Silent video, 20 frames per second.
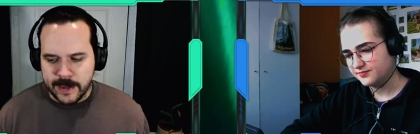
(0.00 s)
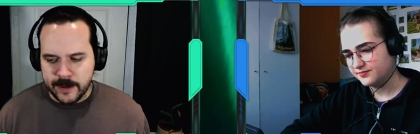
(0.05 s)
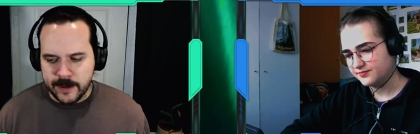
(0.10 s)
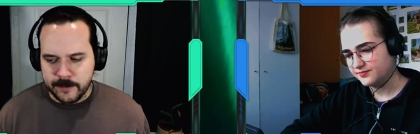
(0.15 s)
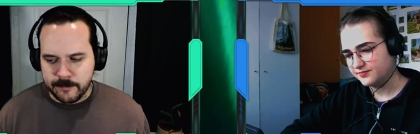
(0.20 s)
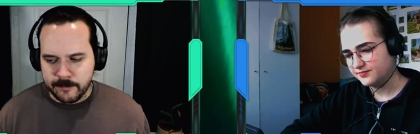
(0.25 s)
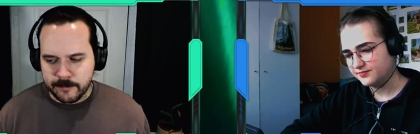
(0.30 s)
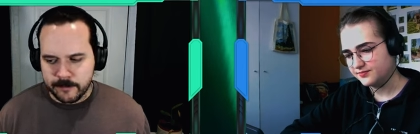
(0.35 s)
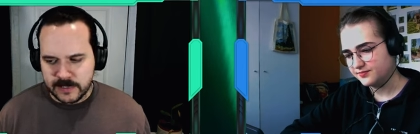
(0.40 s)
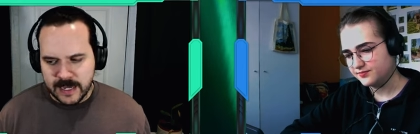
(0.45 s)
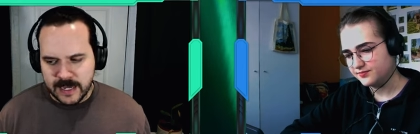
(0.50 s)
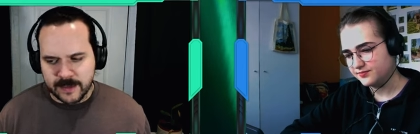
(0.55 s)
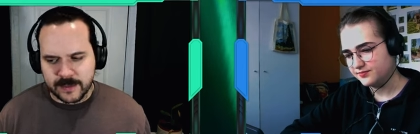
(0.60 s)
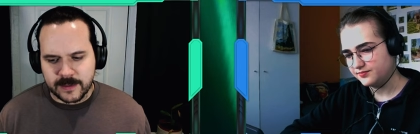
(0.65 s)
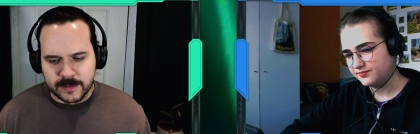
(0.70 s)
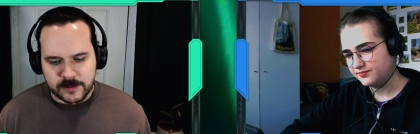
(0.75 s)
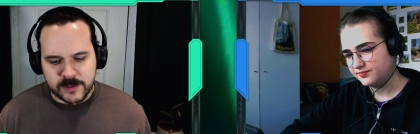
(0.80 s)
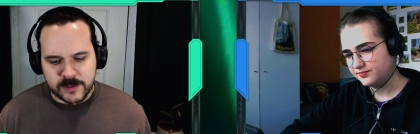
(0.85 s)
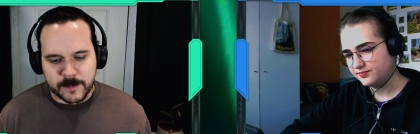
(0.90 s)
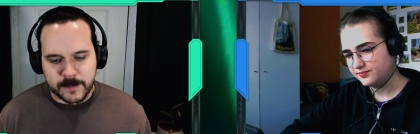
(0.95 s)
Speaker 1: um, yeah, I
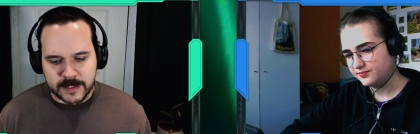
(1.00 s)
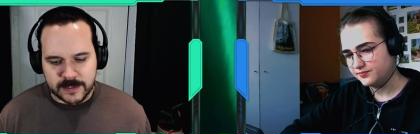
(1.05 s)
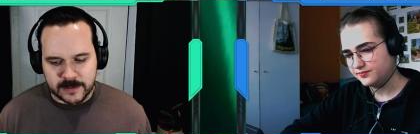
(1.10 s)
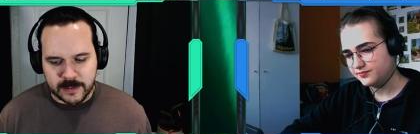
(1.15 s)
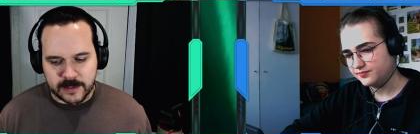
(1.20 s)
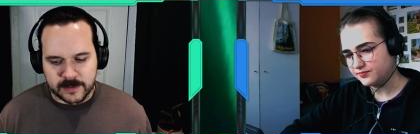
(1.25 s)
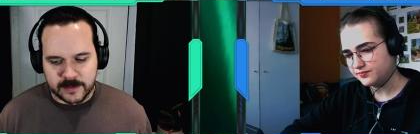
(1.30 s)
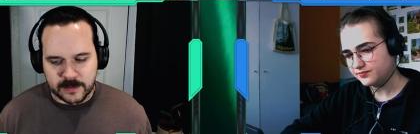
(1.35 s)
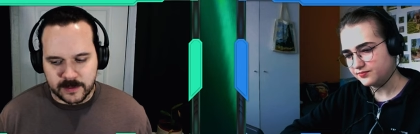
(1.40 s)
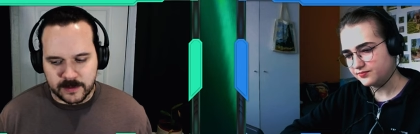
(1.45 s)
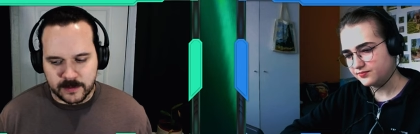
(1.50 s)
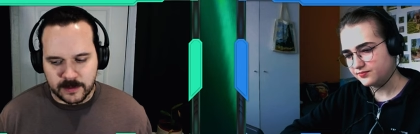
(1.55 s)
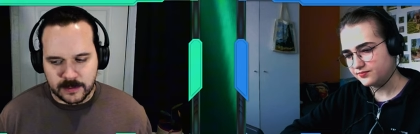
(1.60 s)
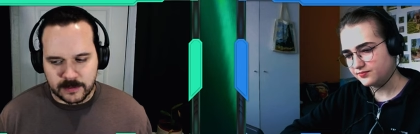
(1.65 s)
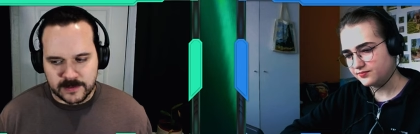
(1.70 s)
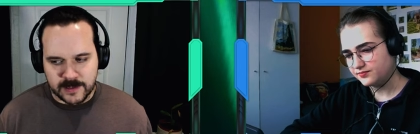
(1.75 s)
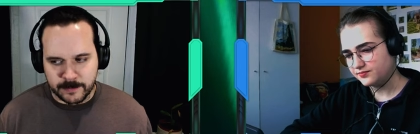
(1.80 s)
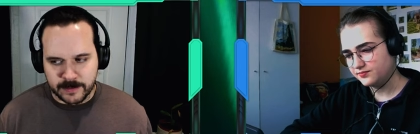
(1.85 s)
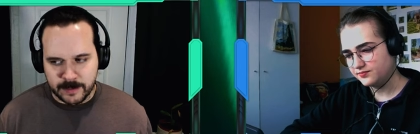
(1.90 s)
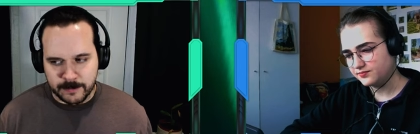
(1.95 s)
think that was the base lesson and
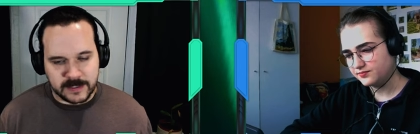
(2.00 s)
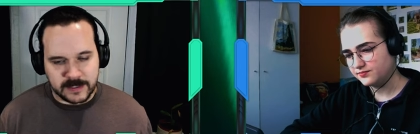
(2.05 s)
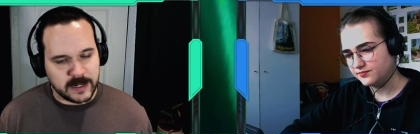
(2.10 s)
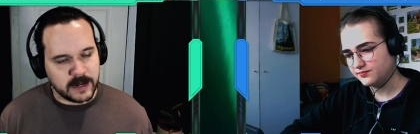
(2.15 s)
something